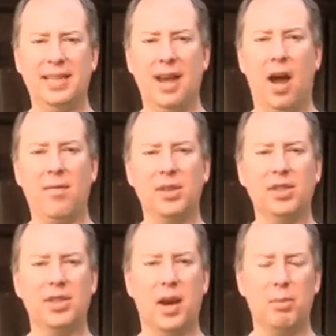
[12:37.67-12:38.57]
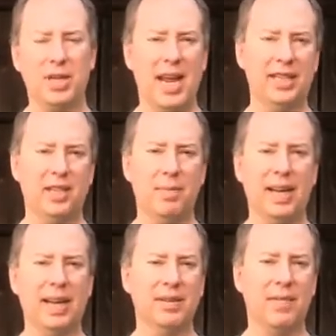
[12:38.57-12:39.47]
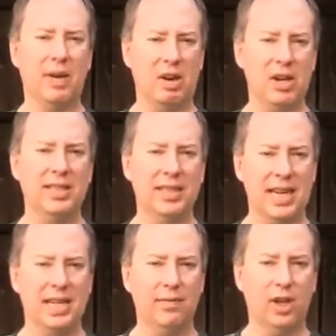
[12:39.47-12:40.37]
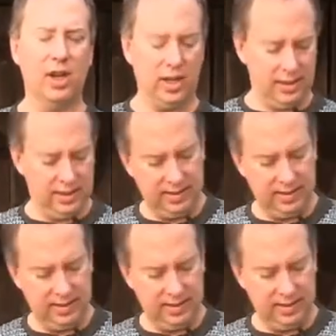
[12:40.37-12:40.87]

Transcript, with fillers: that offers some protection but gives a very distinctive look.